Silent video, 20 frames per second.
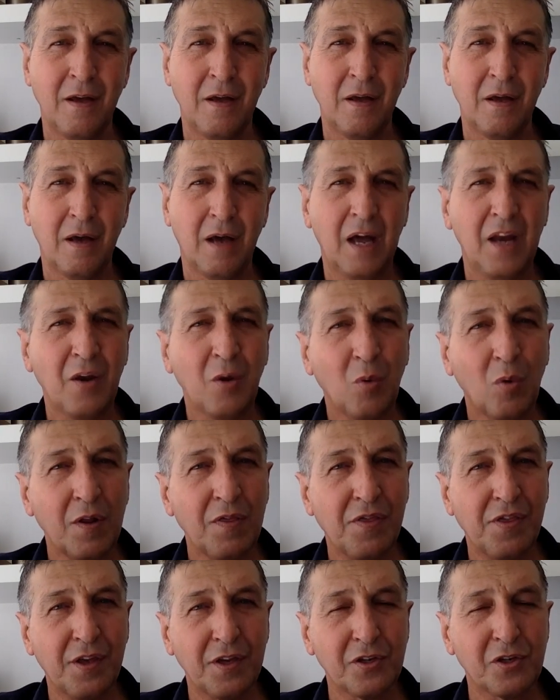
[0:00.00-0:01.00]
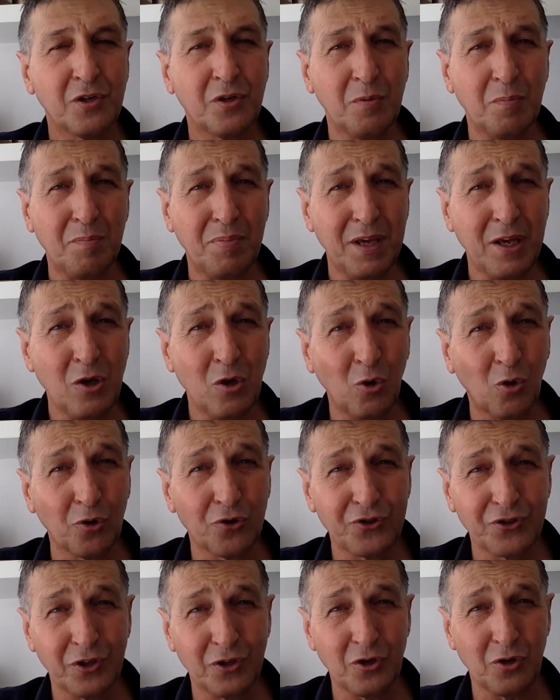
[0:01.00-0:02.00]
I don't want this to be your
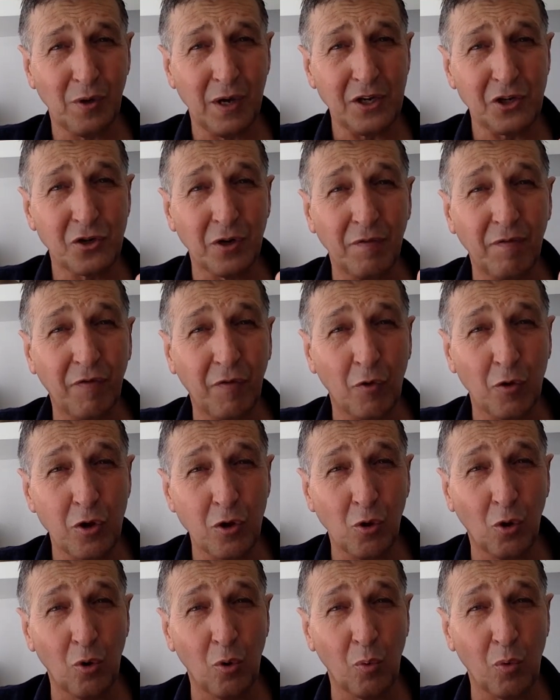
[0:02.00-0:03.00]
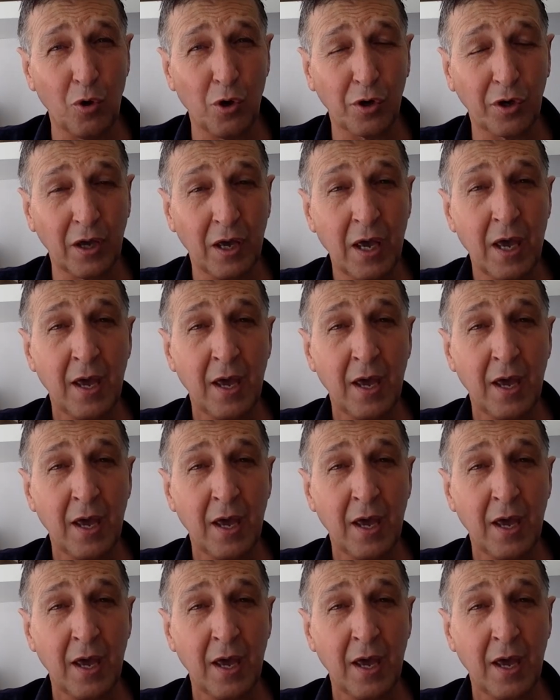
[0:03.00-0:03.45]
situation for your work.